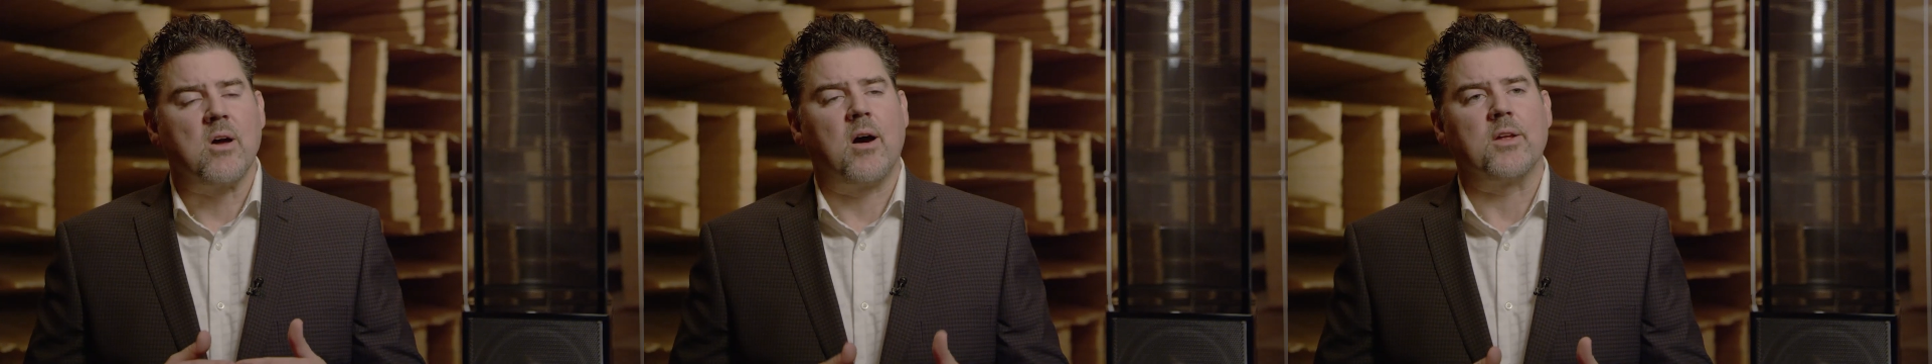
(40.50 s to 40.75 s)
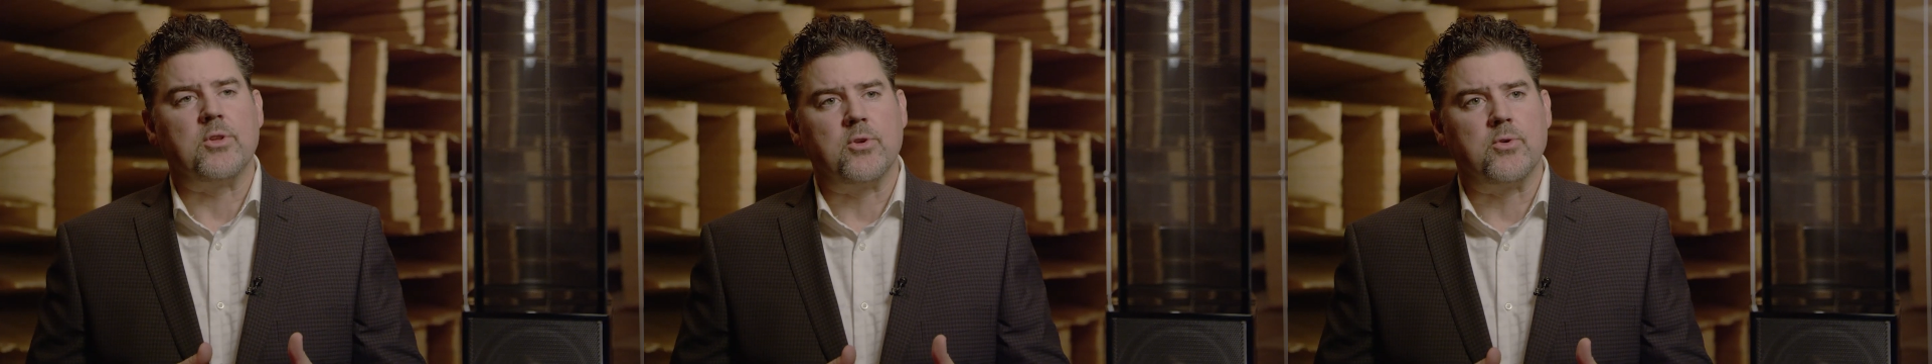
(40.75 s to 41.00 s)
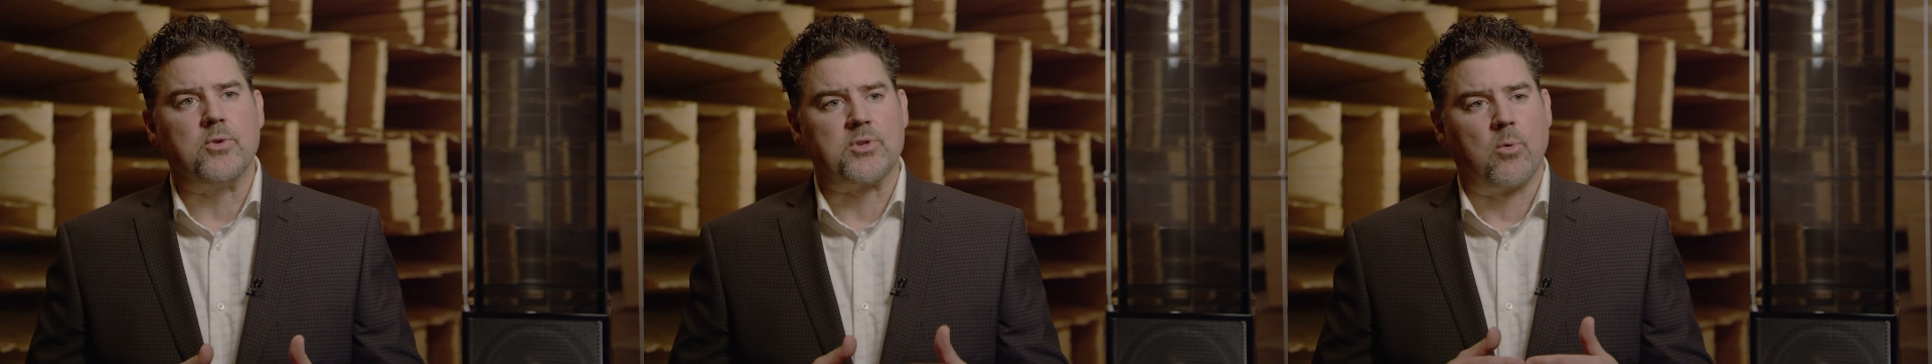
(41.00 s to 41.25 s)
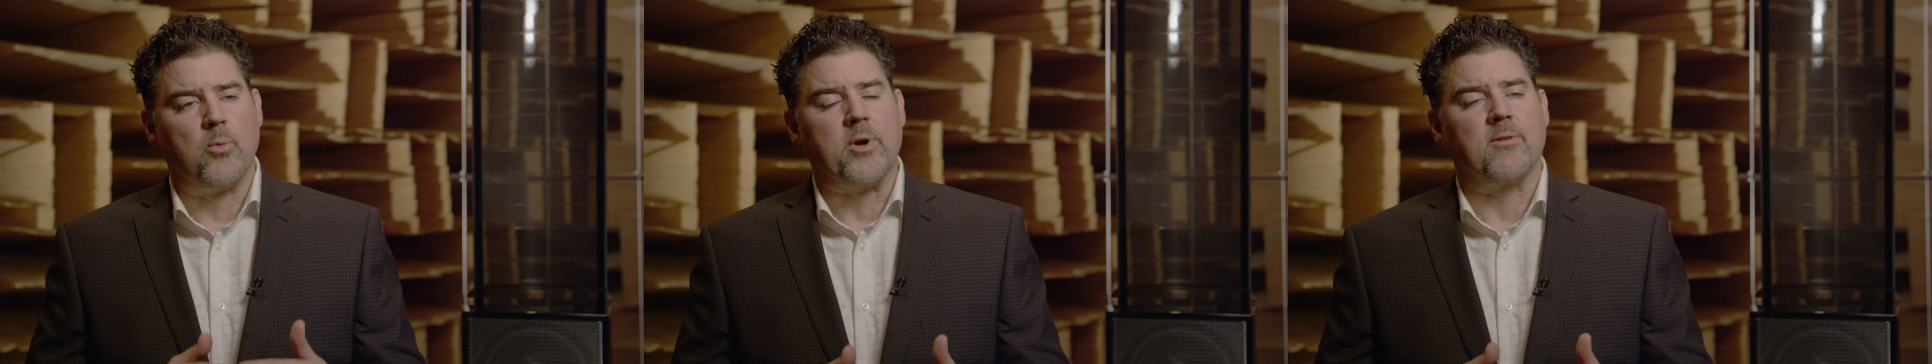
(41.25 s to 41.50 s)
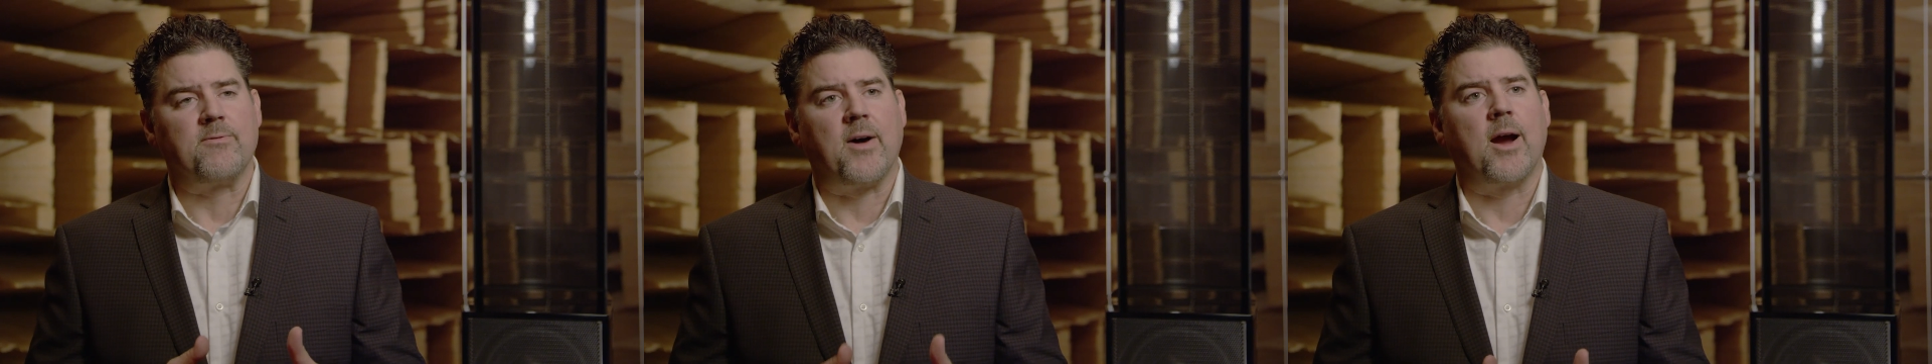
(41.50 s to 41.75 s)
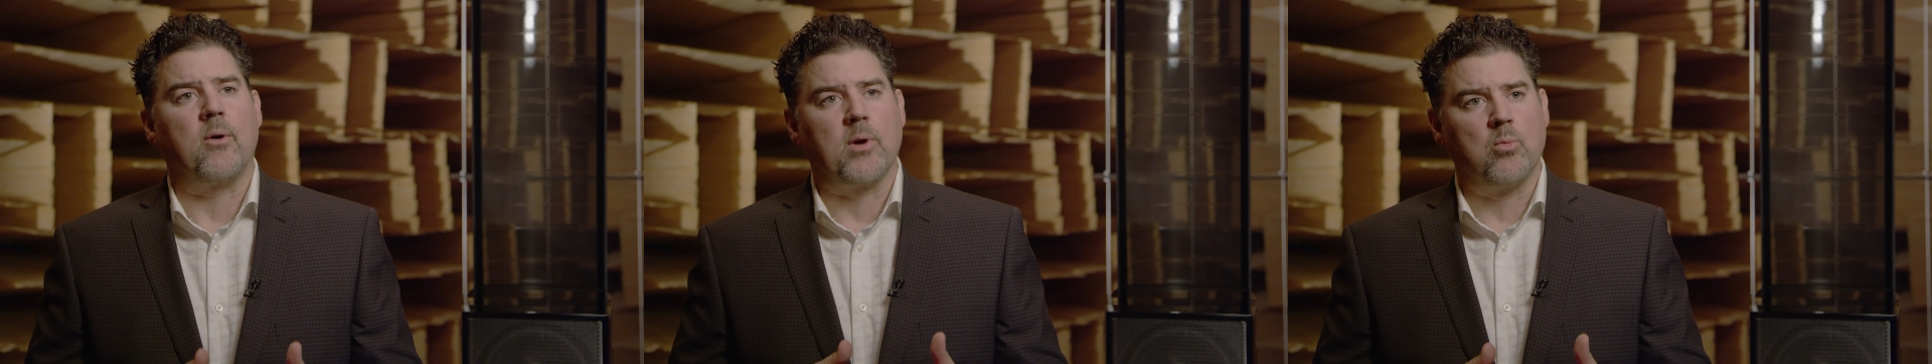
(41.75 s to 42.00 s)
not use a rear
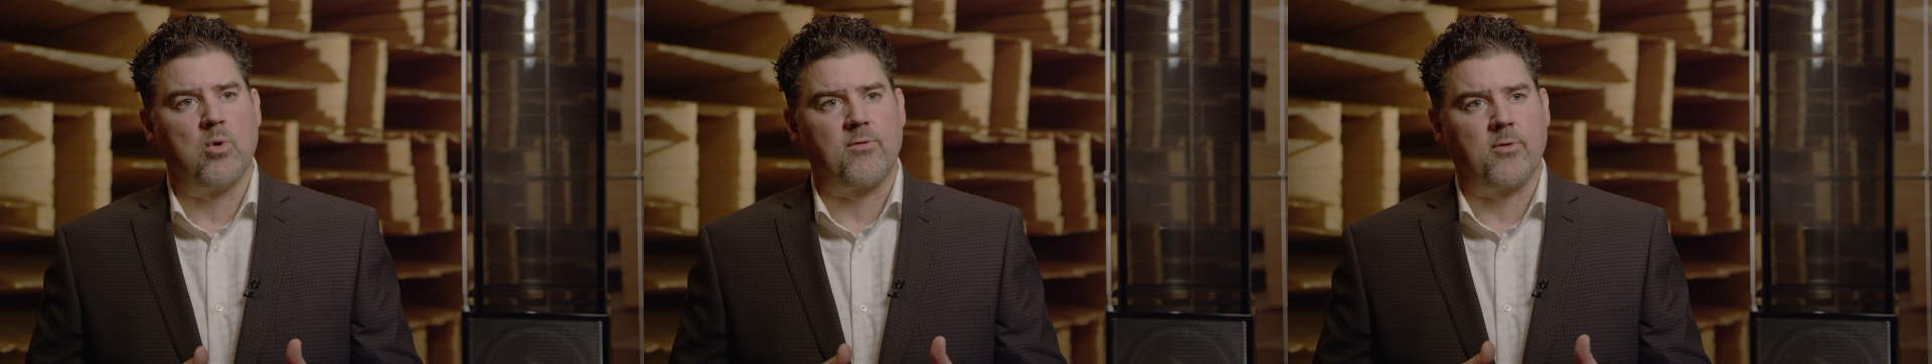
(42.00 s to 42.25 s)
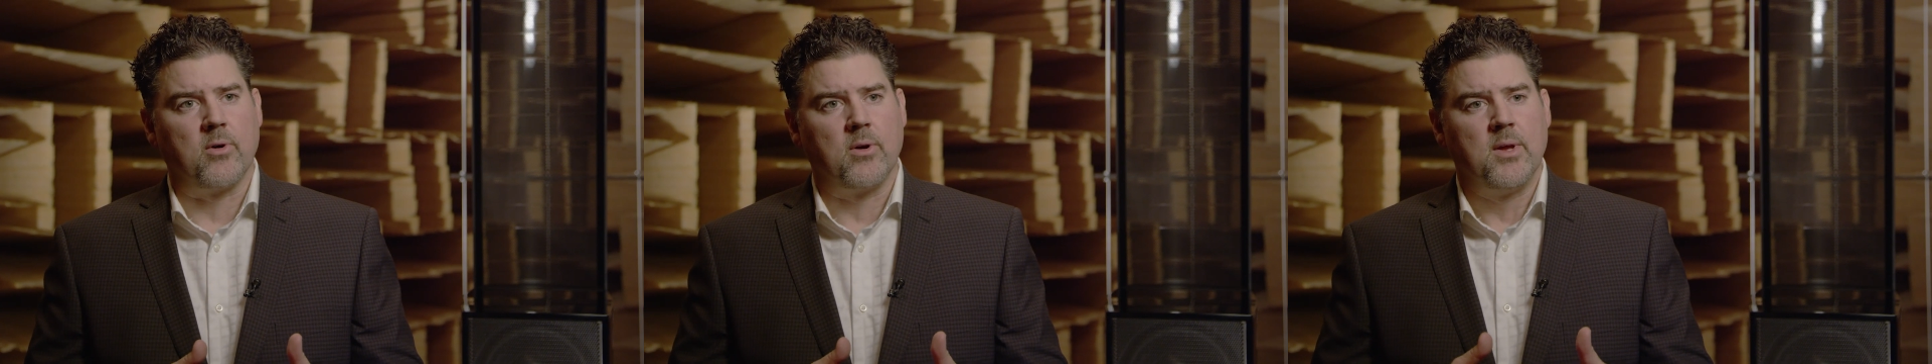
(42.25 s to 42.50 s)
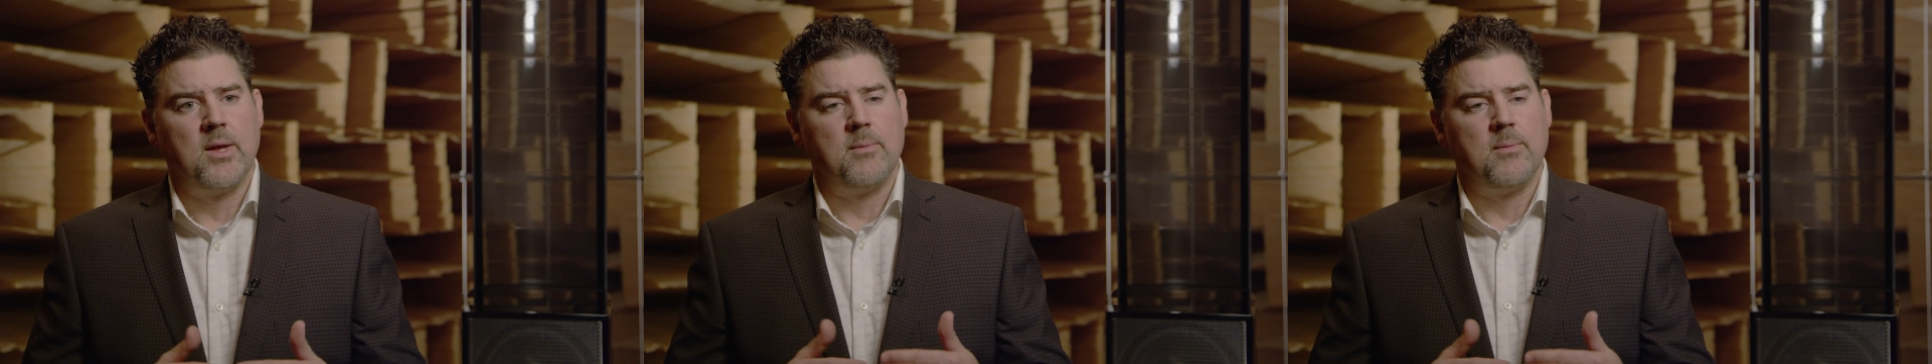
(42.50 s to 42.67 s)
firing woofer